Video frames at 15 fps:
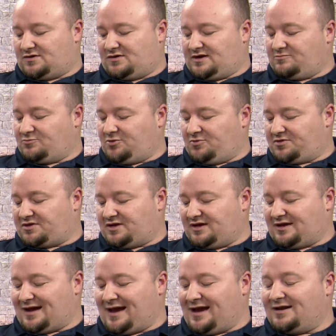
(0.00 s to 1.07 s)
And we want to thank
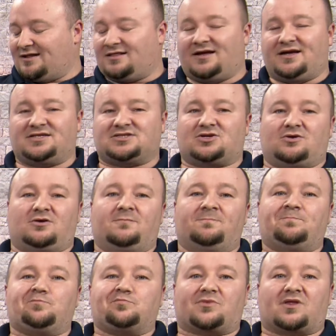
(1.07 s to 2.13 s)
Anna Lester
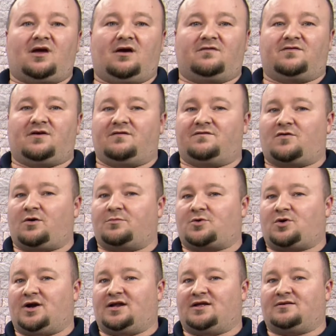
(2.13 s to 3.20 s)
of Farm
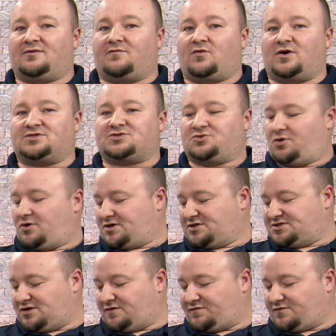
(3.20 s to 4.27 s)
Credit and of Western
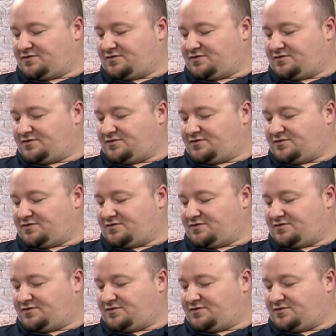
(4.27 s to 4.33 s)
Arkansas